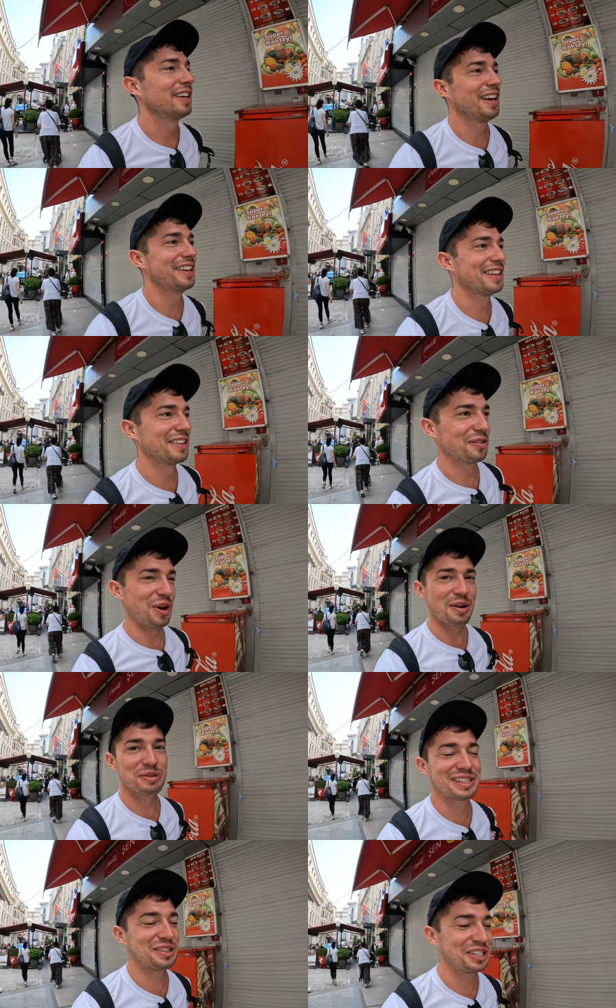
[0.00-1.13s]
And the ride
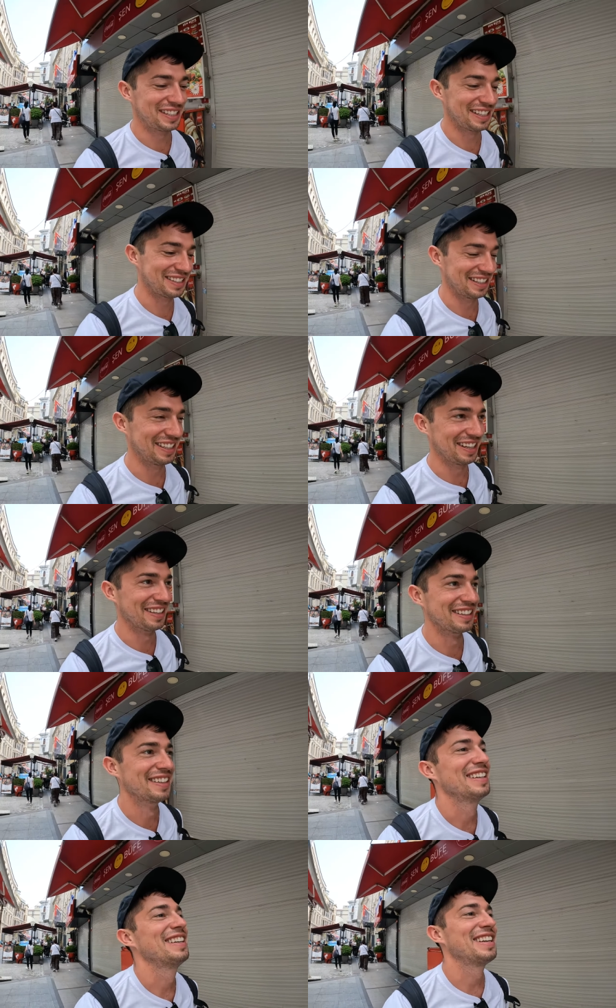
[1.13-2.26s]
was 360, and
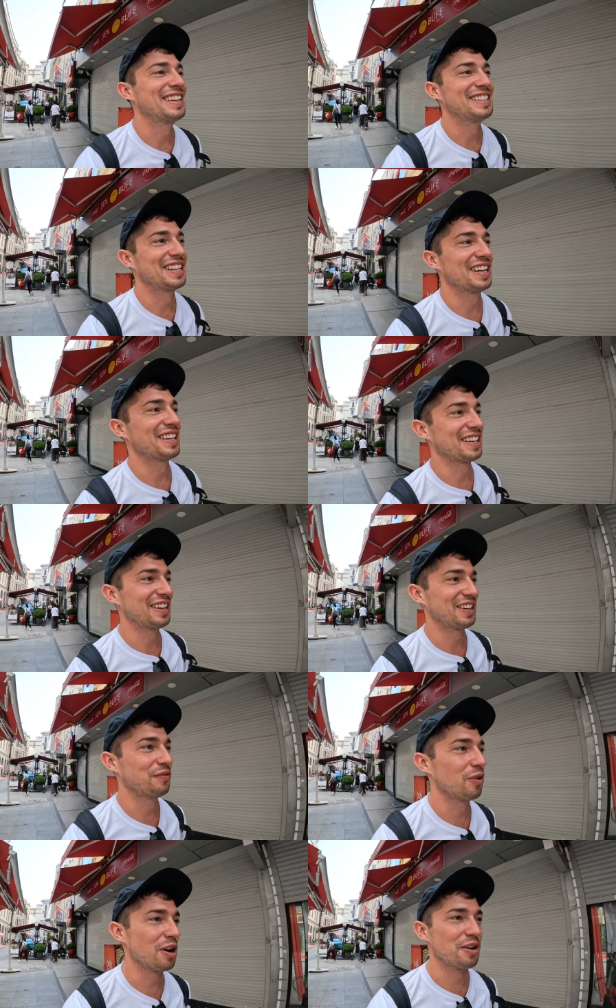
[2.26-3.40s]
he's like,
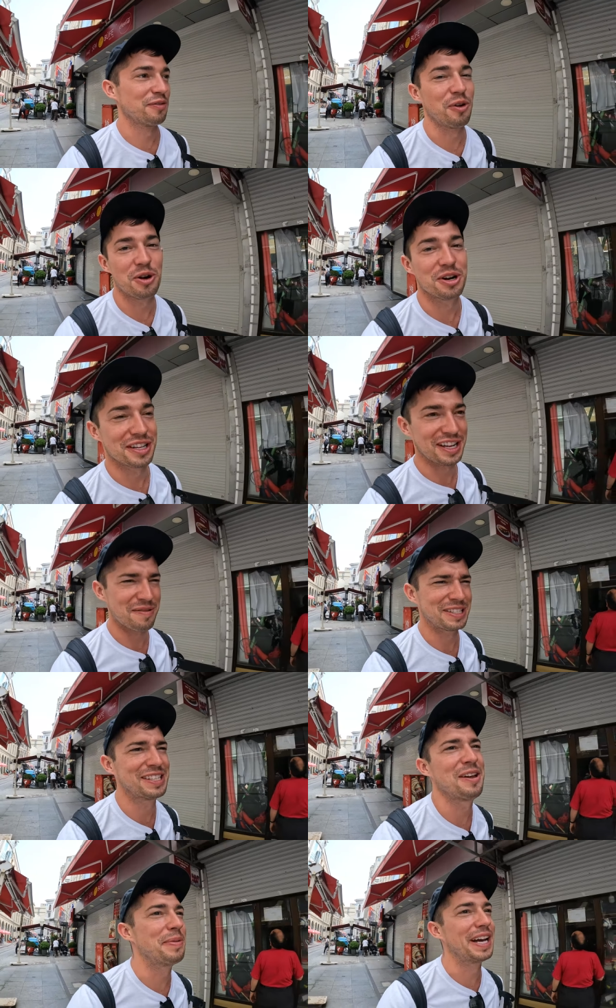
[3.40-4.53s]
400, 400, and they gave me
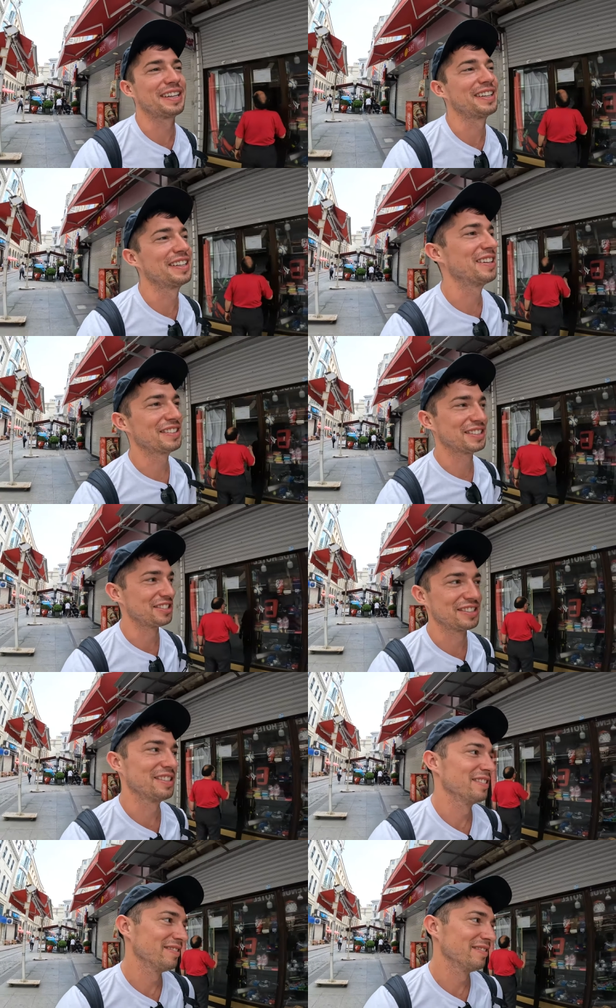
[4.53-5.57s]
10 back. And I was just,